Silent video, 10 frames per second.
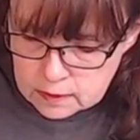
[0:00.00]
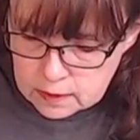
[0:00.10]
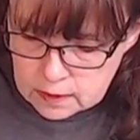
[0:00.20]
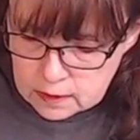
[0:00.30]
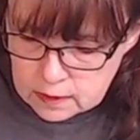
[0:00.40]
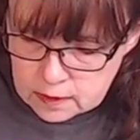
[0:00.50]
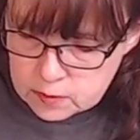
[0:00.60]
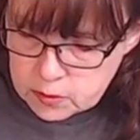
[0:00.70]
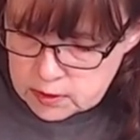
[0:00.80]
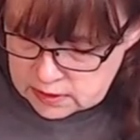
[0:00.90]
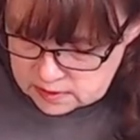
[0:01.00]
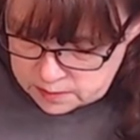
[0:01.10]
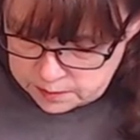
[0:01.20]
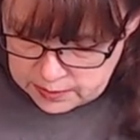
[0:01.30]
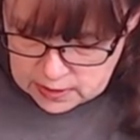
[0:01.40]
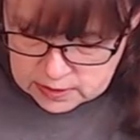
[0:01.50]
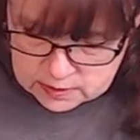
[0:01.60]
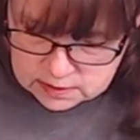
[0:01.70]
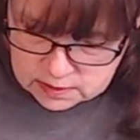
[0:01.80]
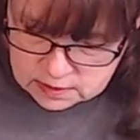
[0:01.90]
And put on some
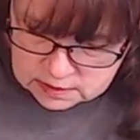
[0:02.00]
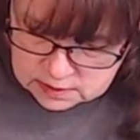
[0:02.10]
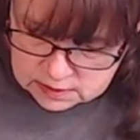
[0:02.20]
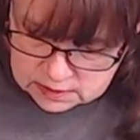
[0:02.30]
paste. This is